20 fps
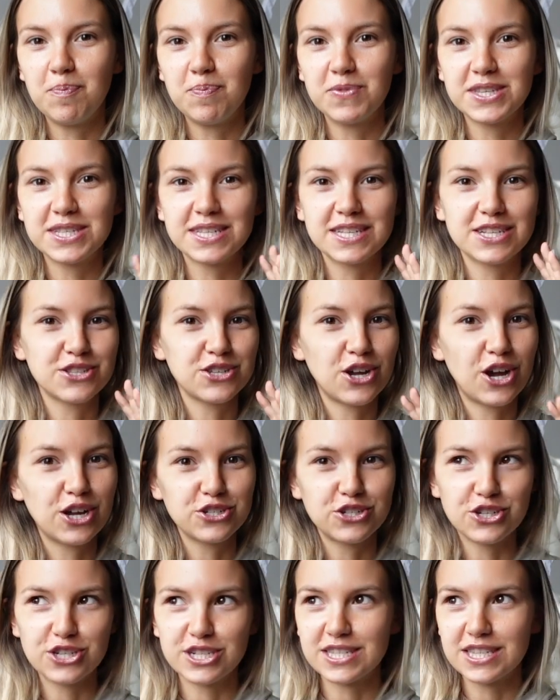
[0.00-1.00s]
this is not
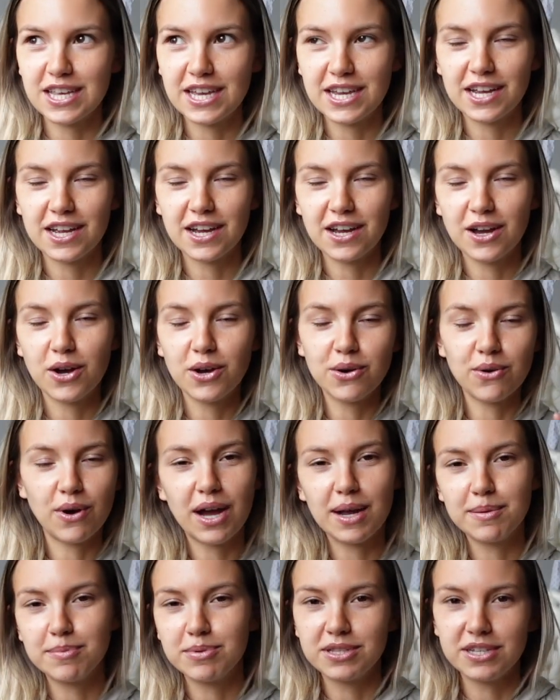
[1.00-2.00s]
just like, oh,
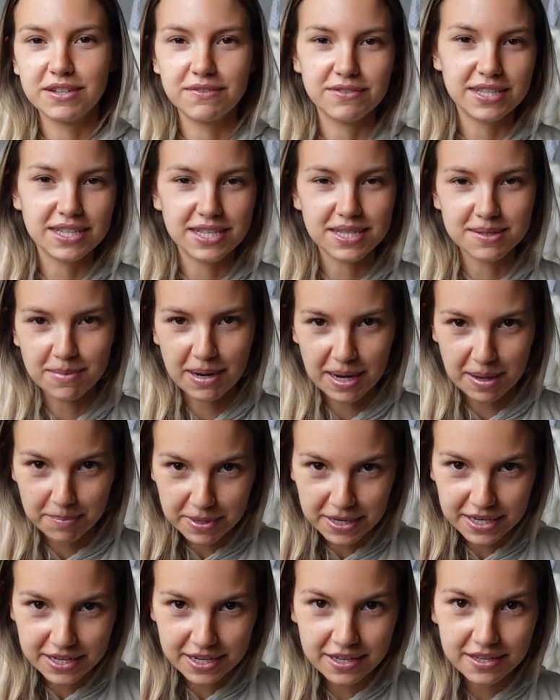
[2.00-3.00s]
I believe this is my
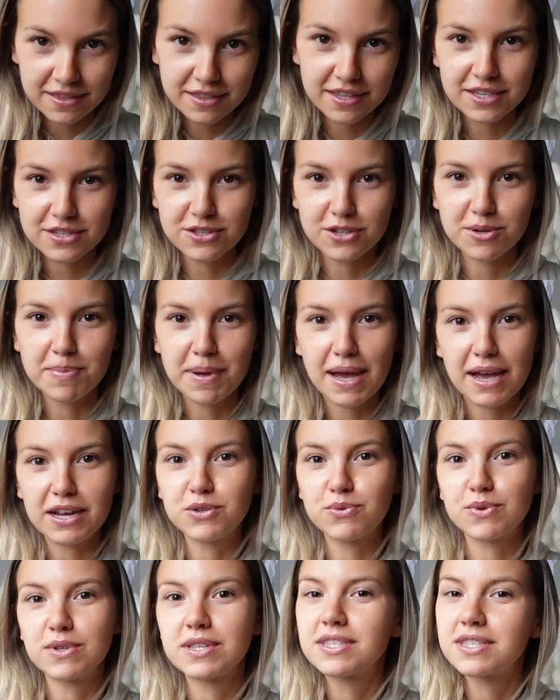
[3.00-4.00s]
opinion. These are
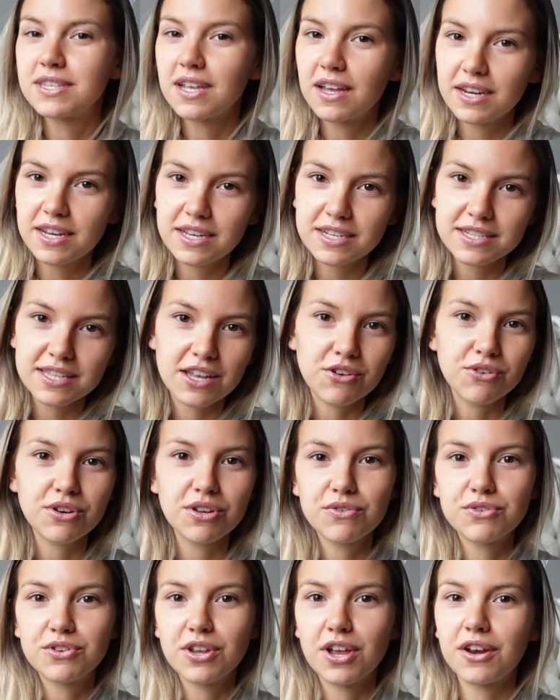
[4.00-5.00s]
backed with studies that are
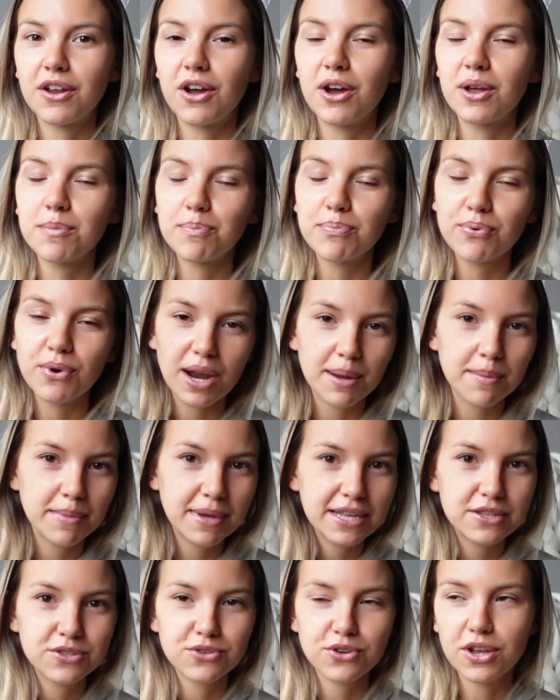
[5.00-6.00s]
either done on
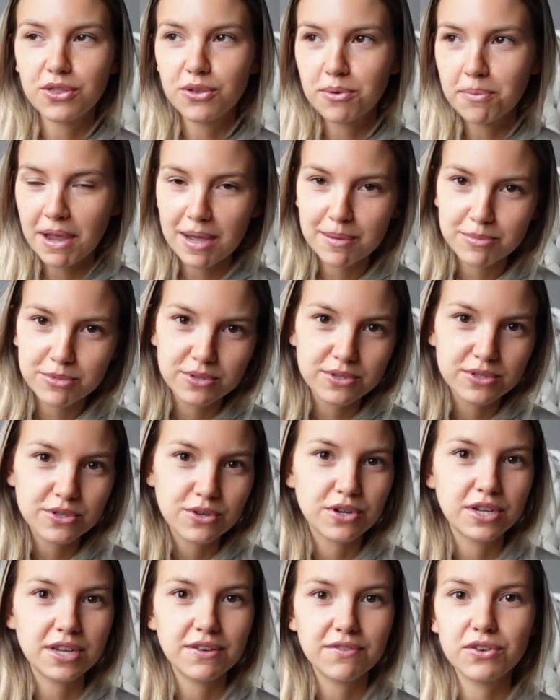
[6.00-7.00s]
primates or other mammals
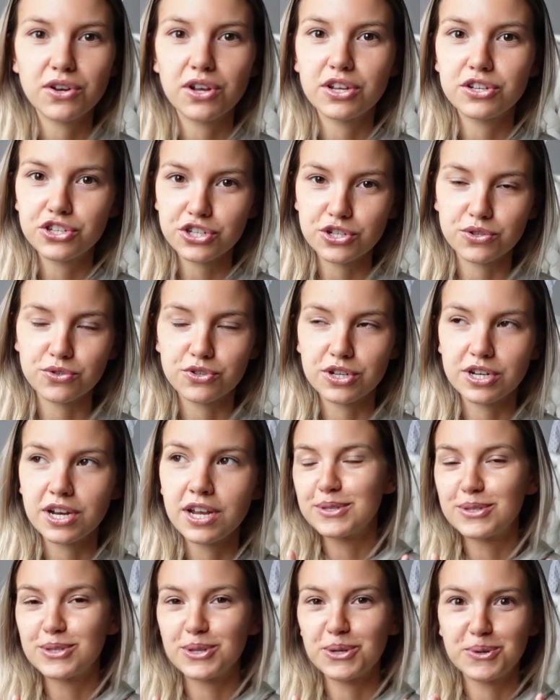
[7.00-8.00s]
or even on children.
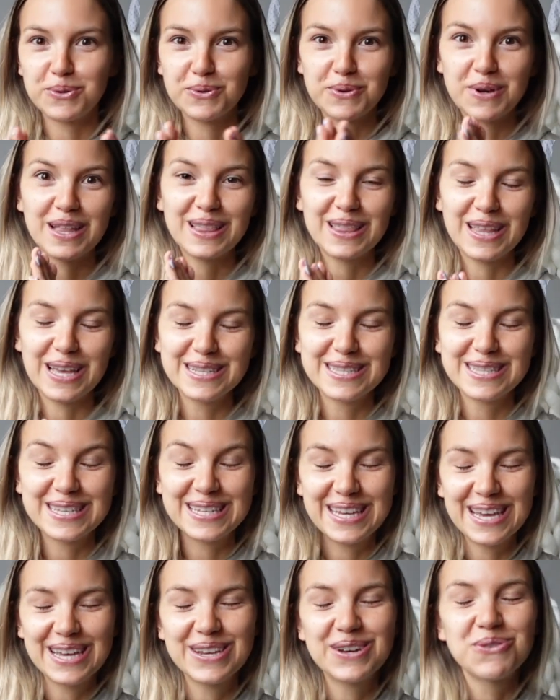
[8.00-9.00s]
So let's
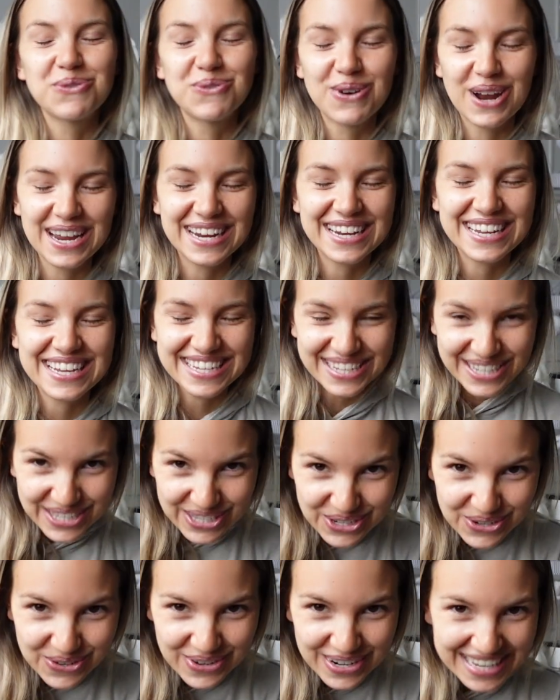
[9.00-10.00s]
get right
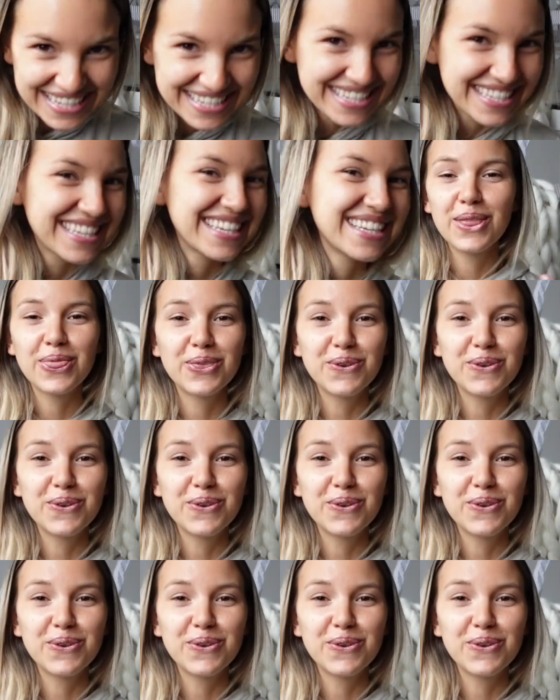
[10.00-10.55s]
into it.